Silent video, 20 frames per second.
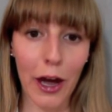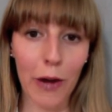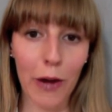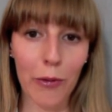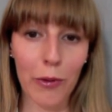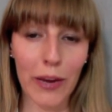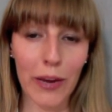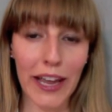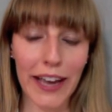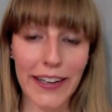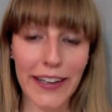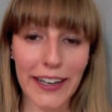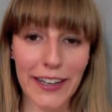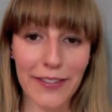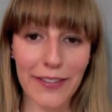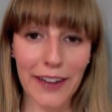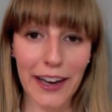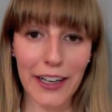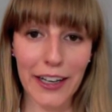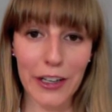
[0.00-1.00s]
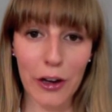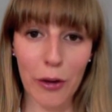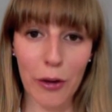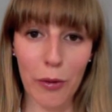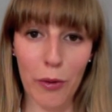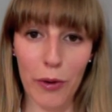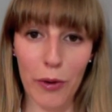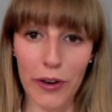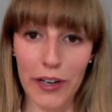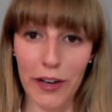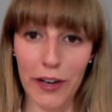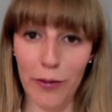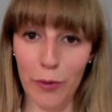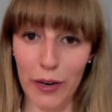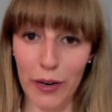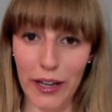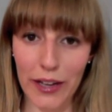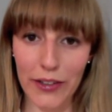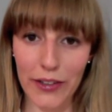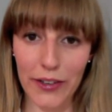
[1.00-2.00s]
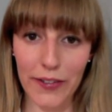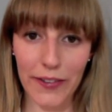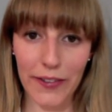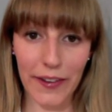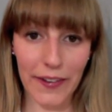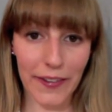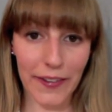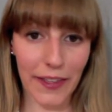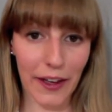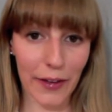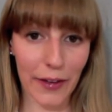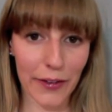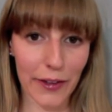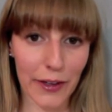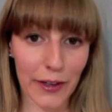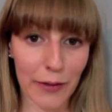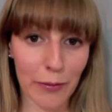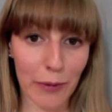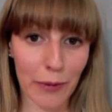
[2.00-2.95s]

We identified a cohort of 106,000